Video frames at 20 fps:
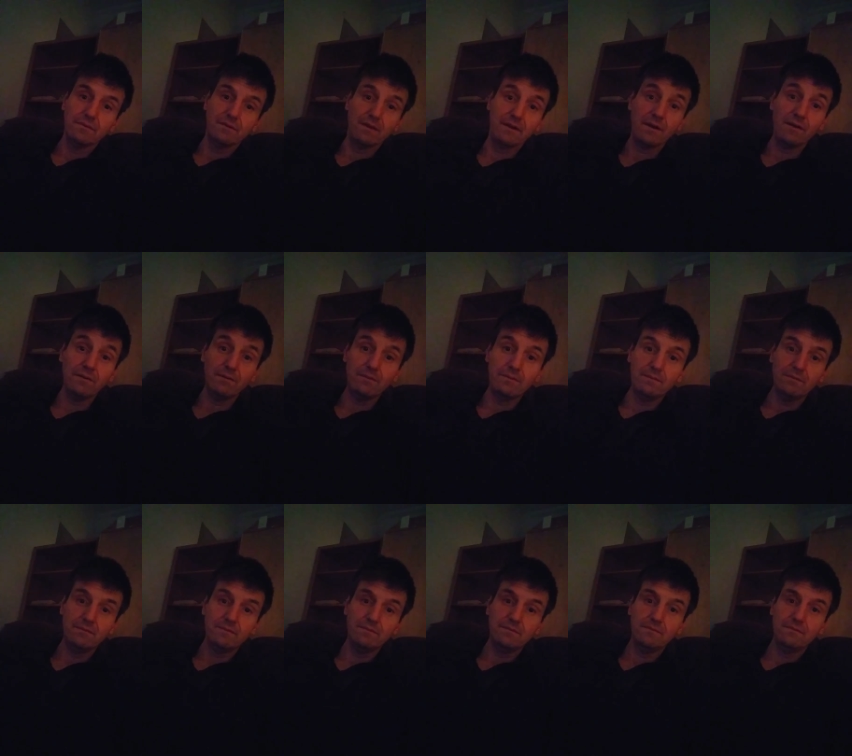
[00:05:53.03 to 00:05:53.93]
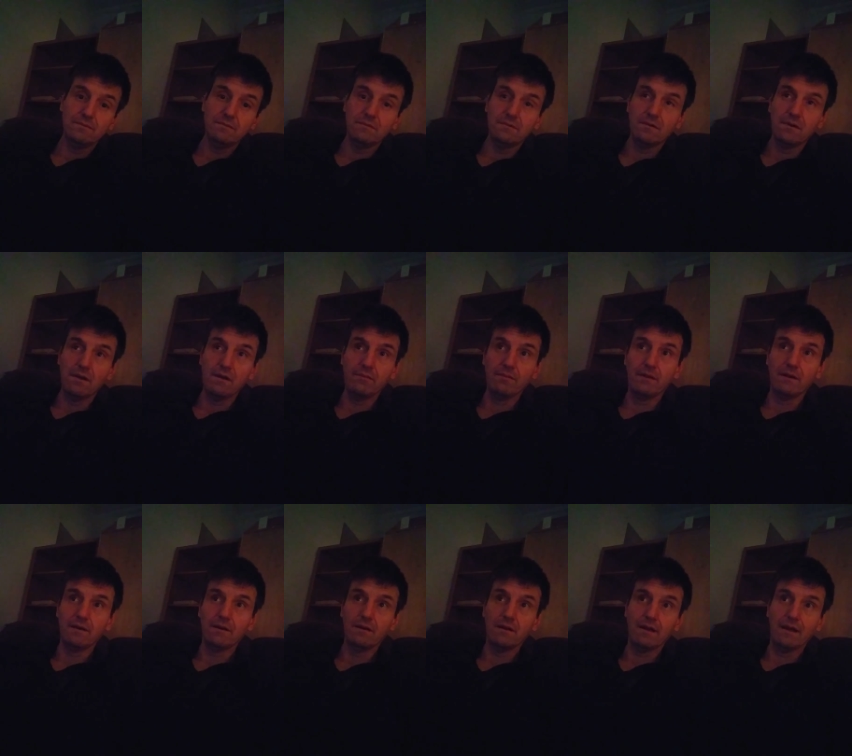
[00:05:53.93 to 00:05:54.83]
You know, I
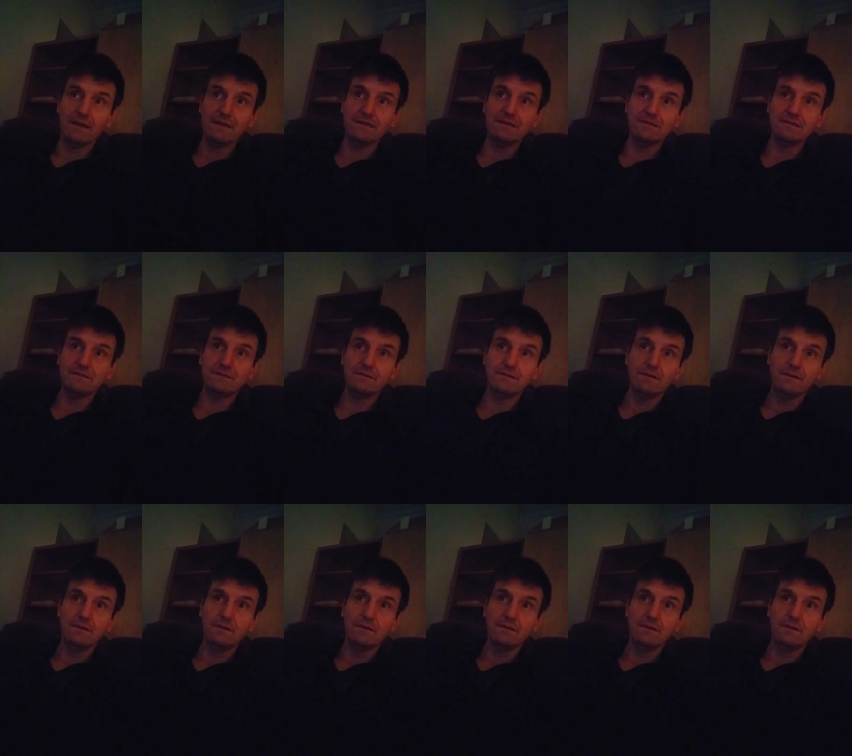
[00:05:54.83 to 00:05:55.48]
mean, I just